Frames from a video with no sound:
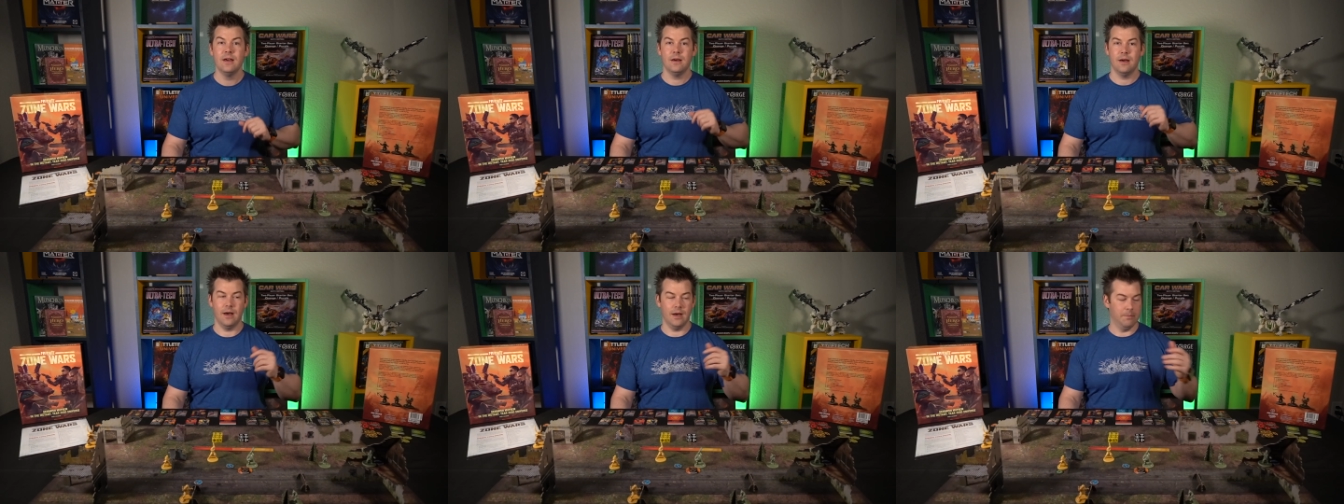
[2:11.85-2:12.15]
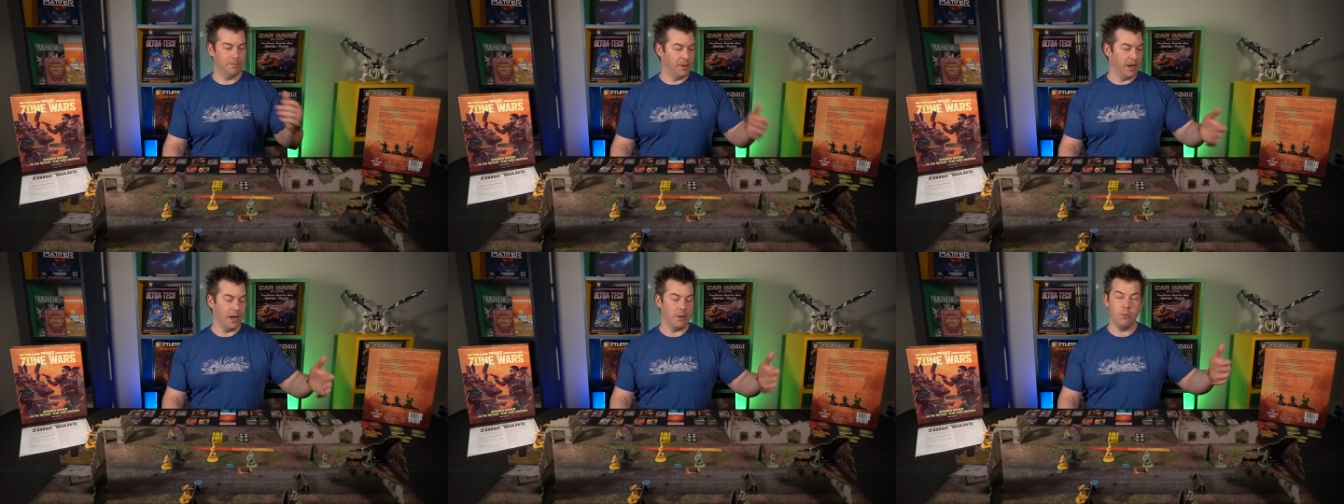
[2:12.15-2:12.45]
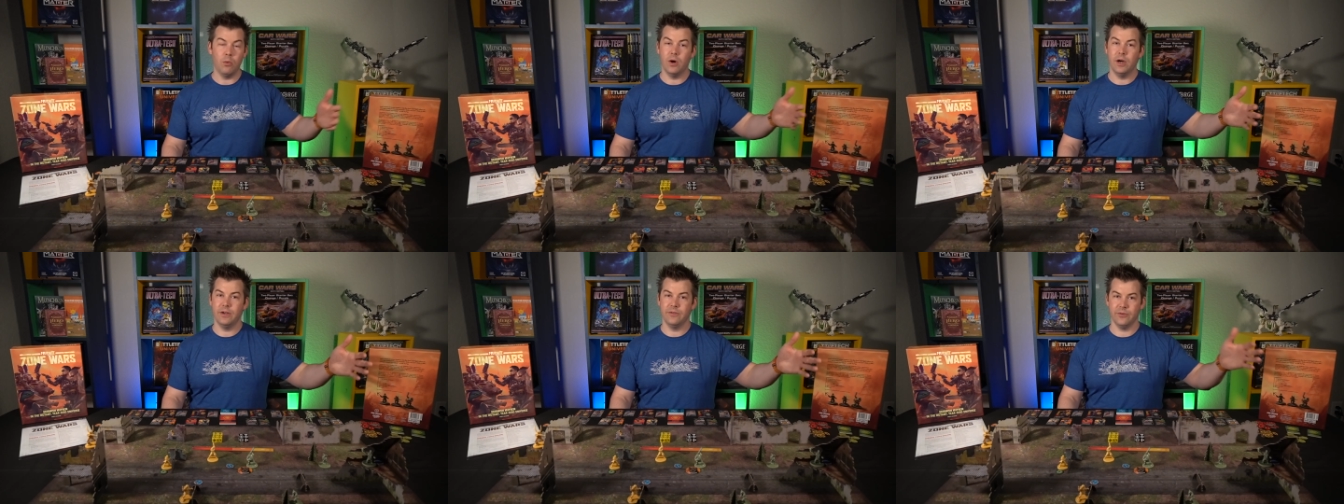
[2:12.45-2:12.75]
by
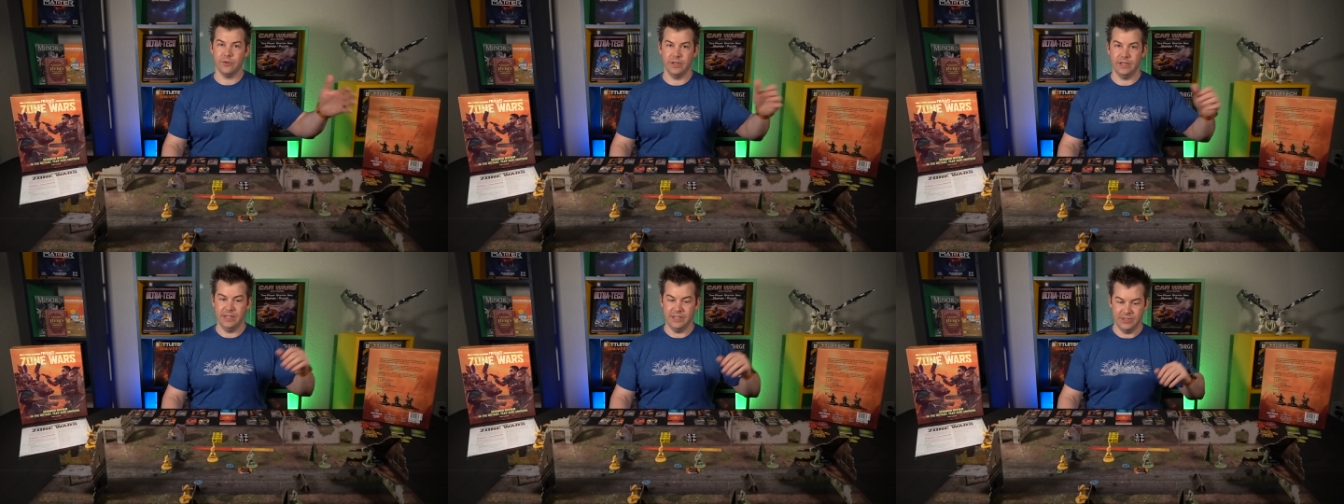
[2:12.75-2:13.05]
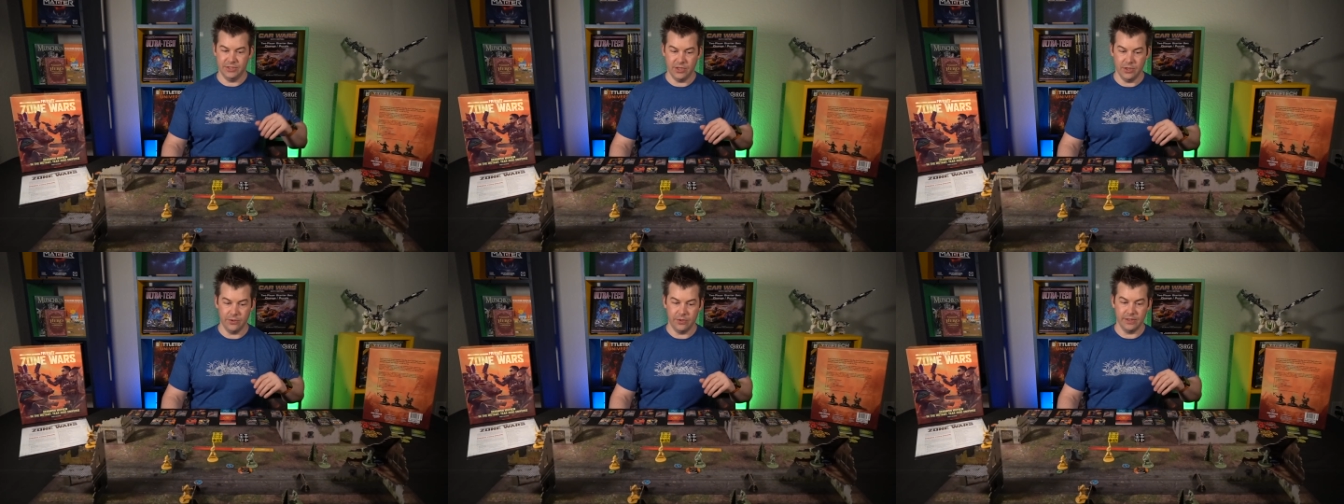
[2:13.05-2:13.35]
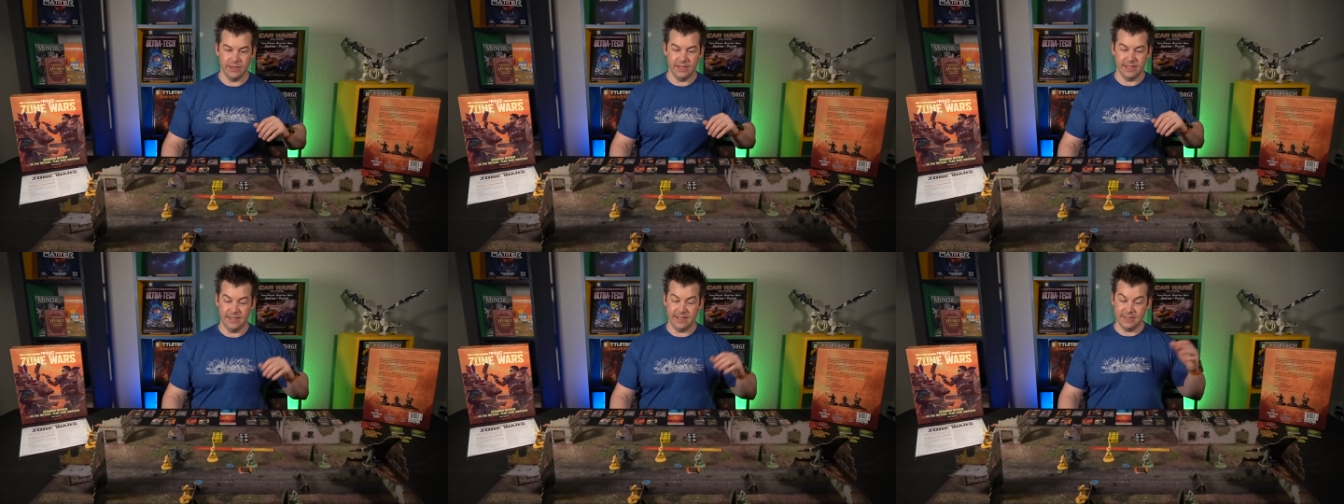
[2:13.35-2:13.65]
1 for each
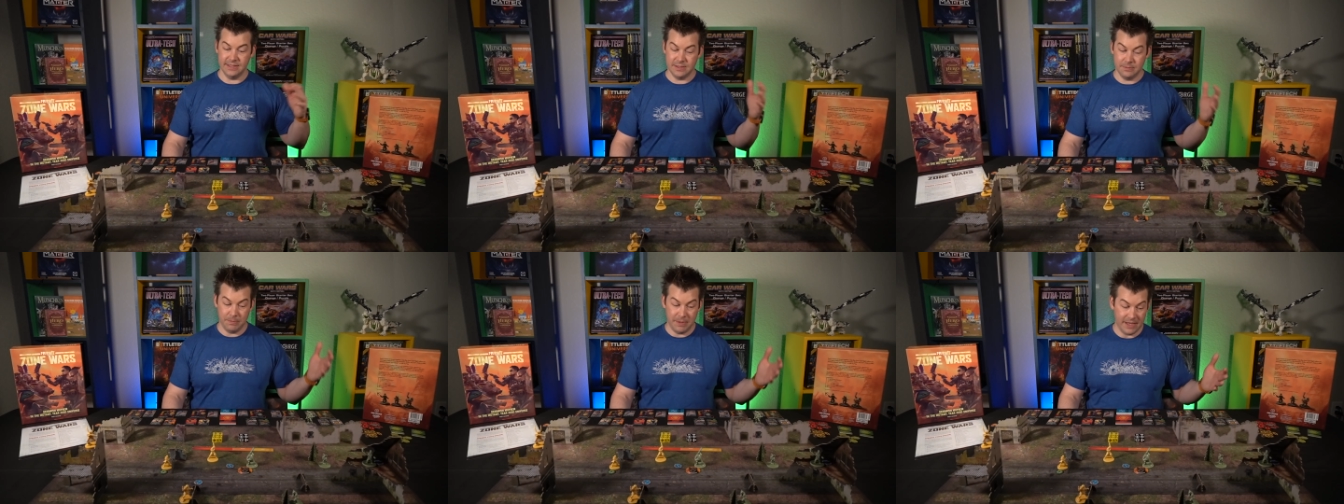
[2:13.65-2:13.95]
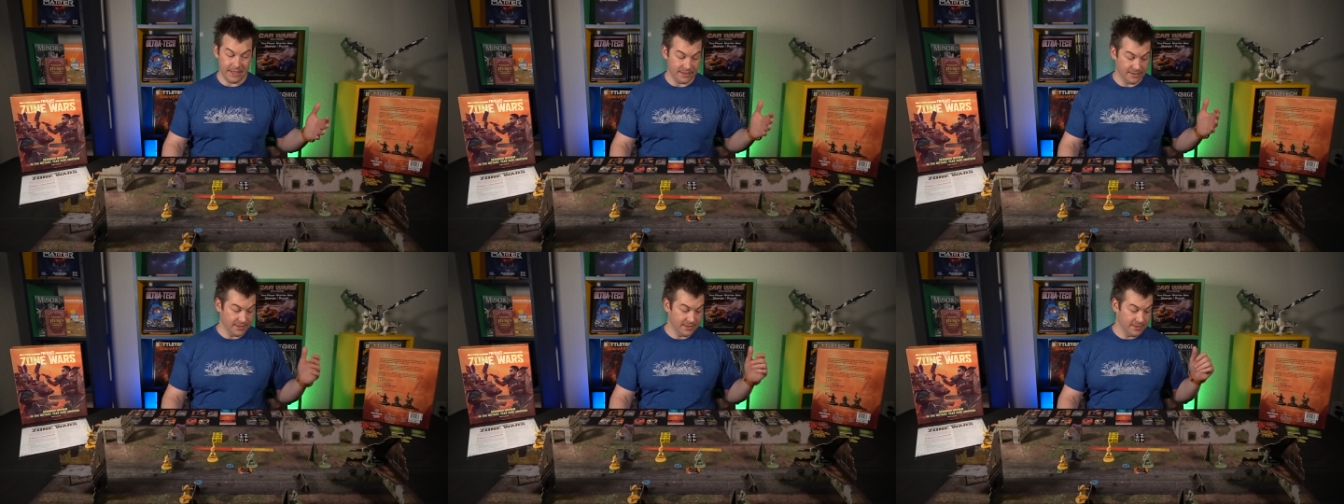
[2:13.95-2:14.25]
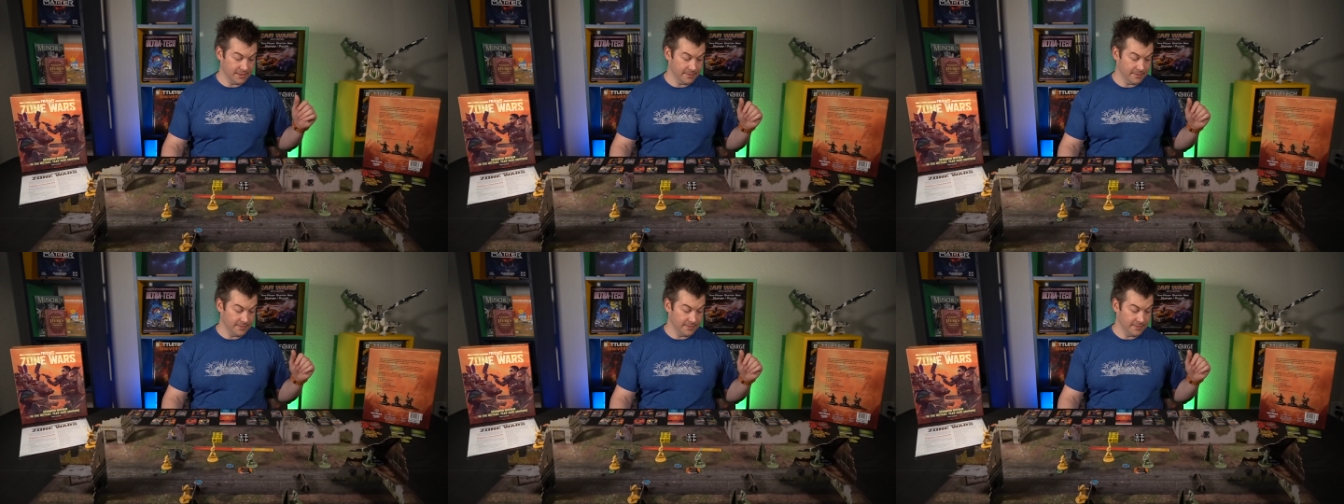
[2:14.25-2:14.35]
token that he spends.